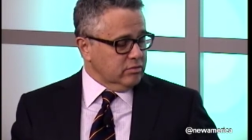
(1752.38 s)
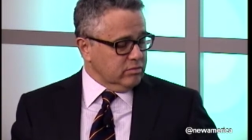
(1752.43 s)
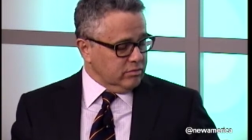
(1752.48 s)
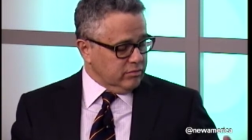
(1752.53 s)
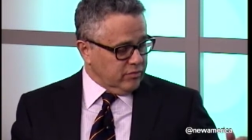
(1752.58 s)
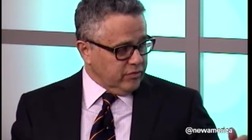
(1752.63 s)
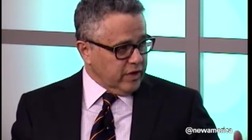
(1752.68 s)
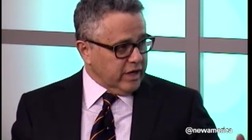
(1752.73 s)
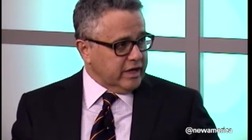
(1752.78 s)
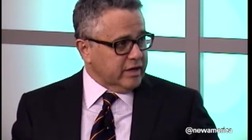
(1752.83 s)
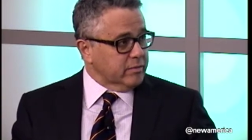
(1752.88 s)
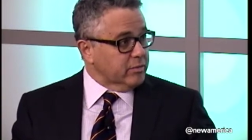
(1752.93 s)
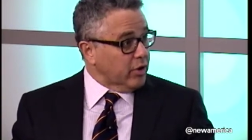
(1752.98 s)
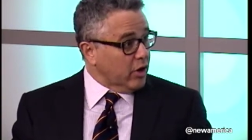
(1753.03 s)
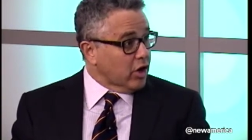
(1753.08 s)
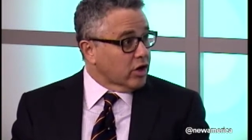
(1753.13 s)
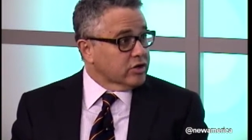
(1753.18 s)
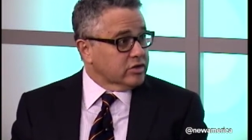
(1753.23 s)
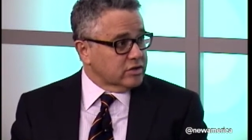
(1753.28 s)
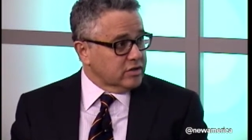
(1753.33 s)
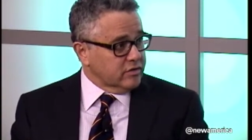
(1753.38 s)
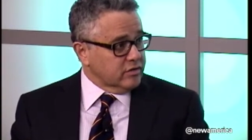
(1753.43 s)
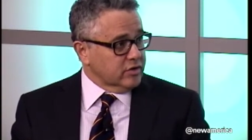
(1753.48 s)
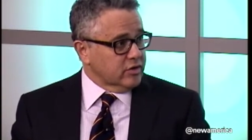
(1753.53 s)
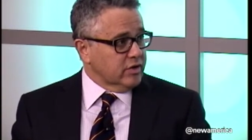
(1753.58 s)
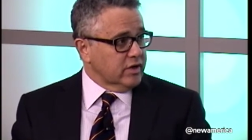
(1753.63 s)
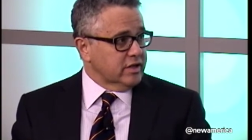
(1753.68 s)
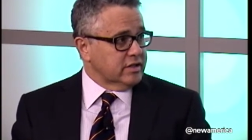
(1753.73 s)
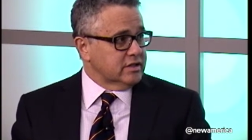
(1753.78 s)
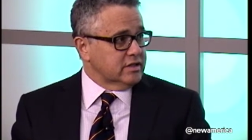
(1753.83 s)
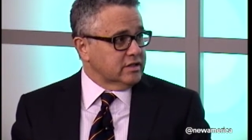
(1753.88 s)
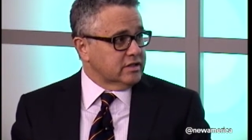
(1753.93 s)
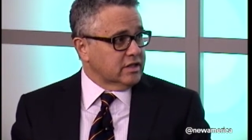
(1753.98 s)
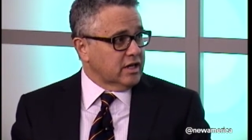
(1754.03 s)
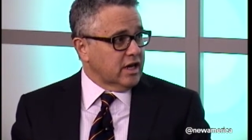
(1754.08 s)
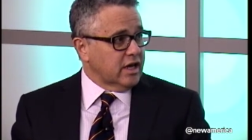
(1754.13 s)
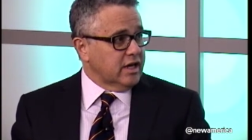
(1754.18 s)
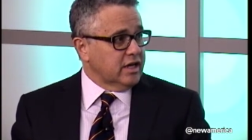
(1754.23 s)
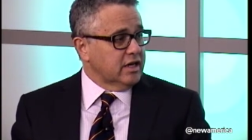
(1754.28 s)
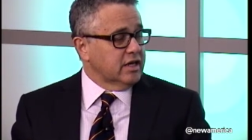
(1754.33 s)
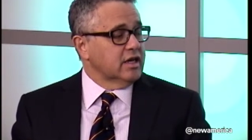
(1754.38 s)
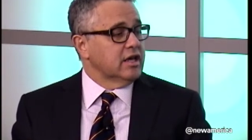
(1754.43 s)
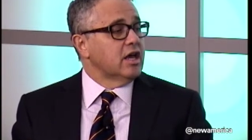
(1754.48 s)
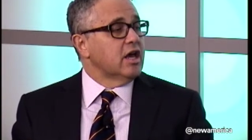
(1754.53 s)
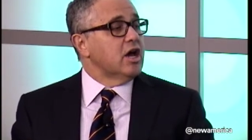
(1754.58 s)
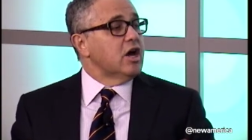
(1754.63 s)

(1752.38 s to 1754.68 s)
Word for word: fighting parts of the Great Society,